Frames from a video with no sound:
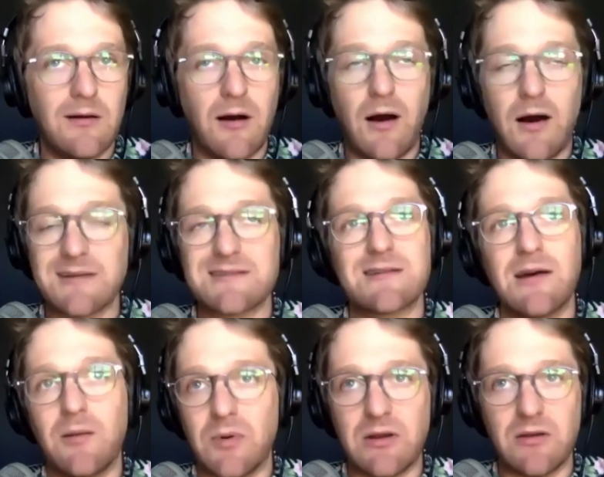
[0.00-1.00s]
Honest
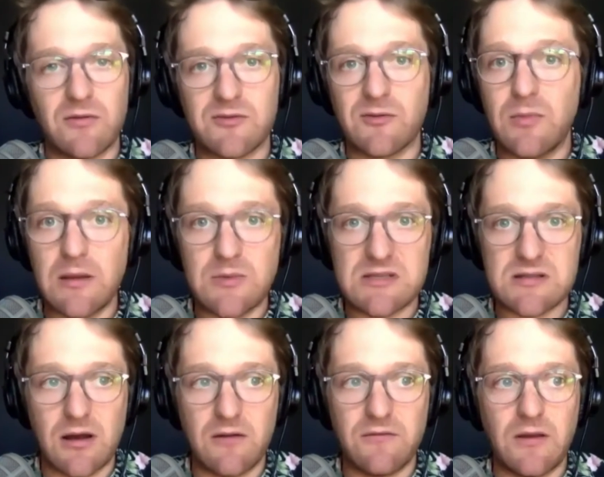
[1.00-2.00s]
Company for some baby
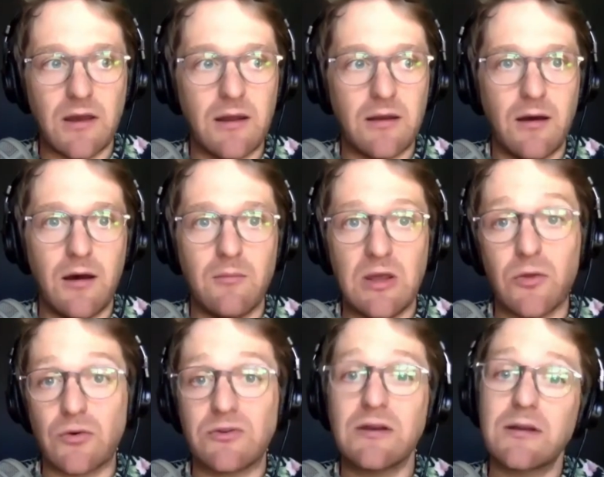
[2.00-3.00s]
stuff, and
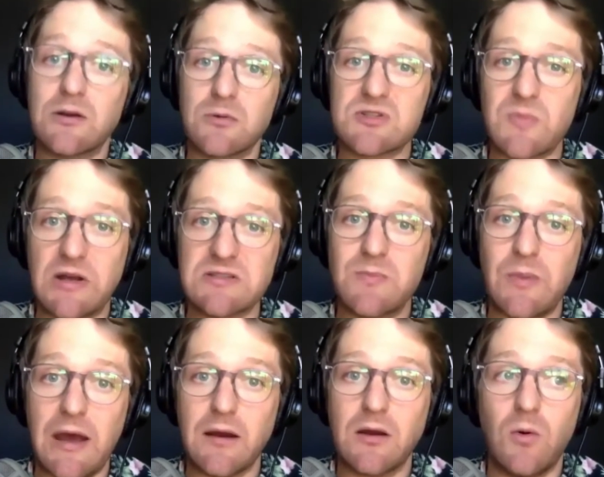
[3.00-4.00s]
either didn't get a response
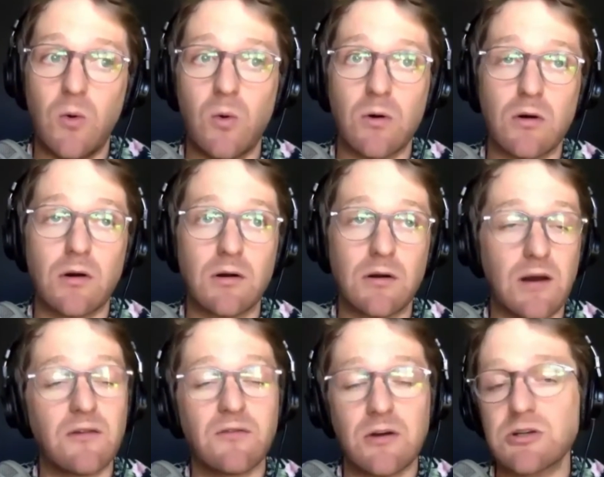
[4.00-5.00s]
back or
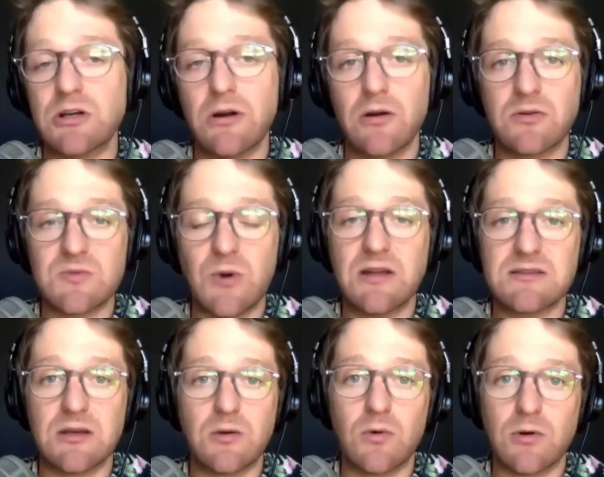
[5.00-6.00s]
got a very generic
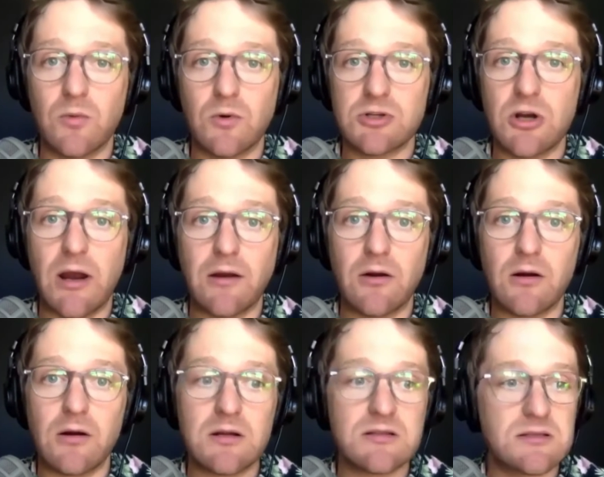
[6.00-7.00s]
response, like we're trying our
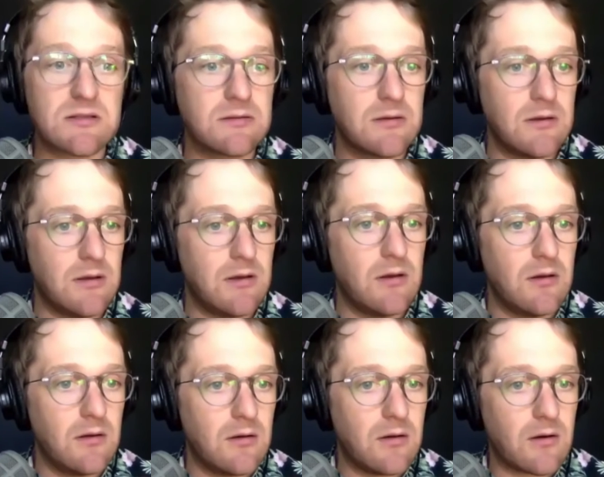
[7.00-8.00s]
hardest.
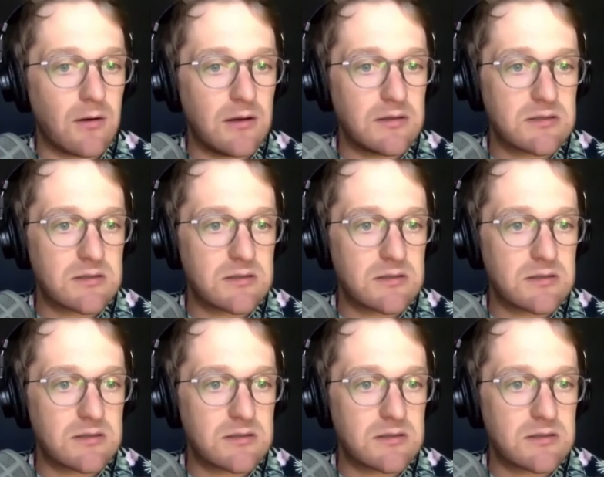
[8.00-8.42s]
All right.